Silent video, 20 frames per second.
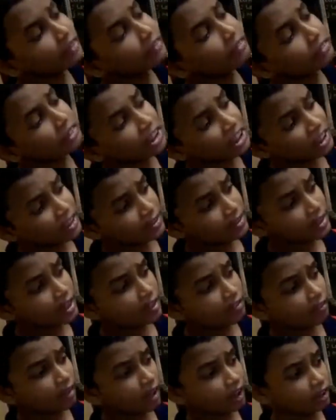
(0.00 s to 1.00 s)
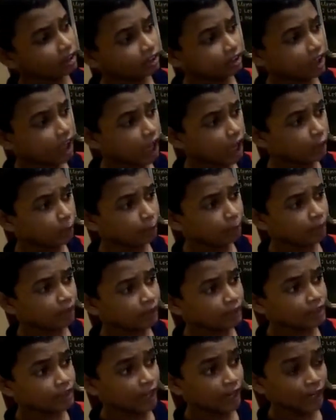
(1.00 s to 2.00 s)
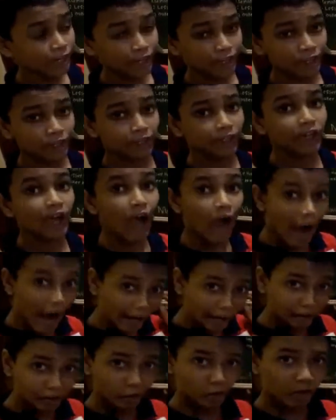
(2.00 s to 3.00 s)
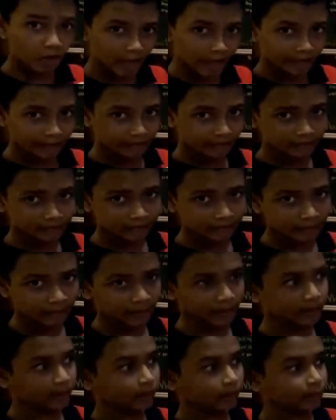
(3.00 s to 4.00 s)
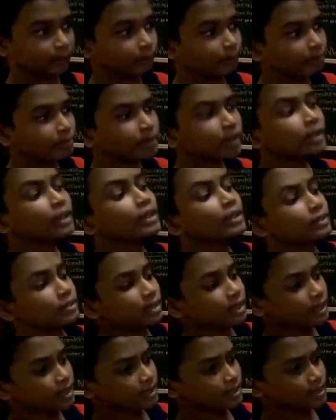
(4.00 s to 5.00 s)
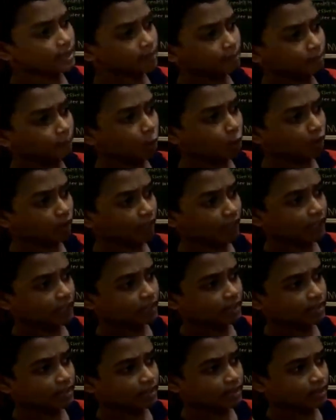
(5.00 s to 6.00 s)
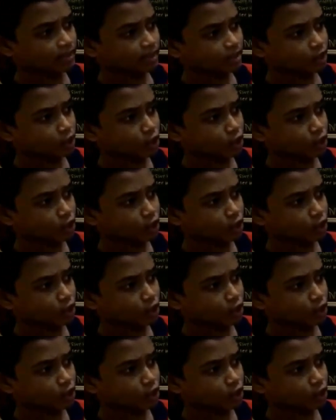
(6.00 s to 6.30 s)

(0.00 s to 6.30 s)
These rivers help in generating hydroelectricity. These mountains